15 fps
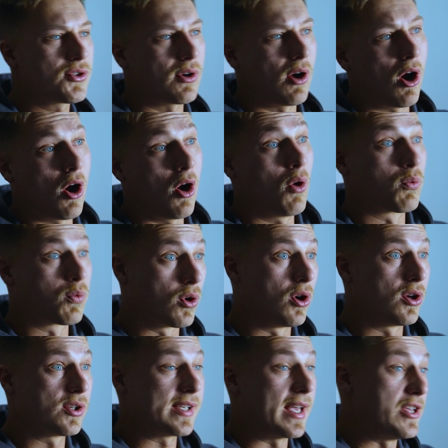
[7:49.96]
are all
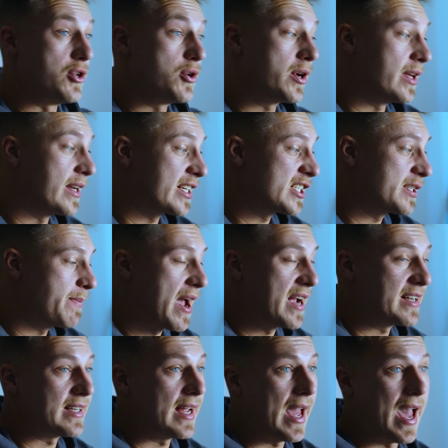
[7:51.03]
roles that you could
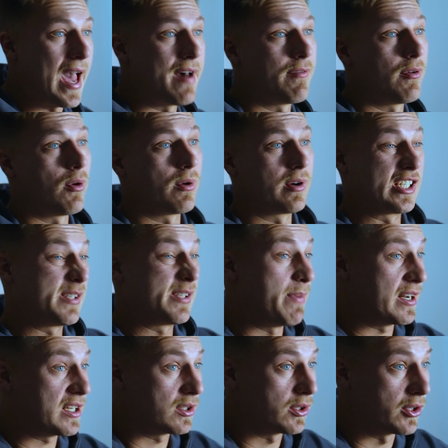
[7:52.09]
expect to have or
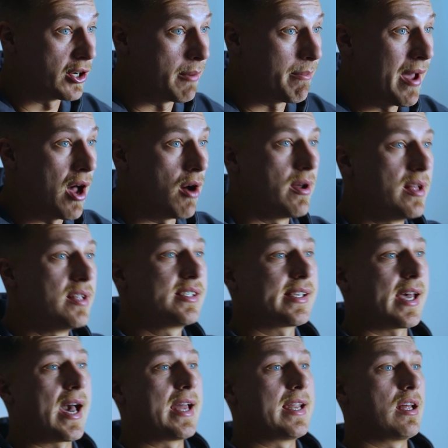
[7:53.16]
expect to learn about
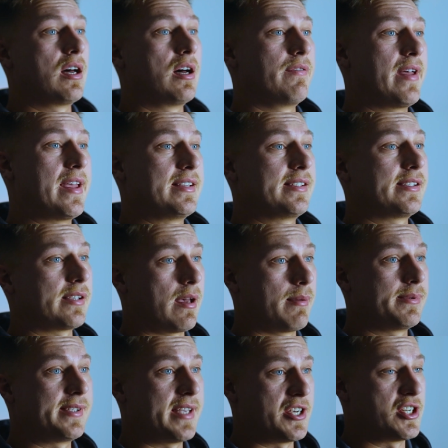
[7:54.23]
inside of a
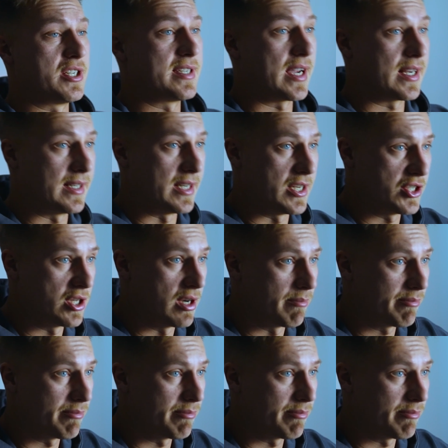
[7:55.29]
substation technician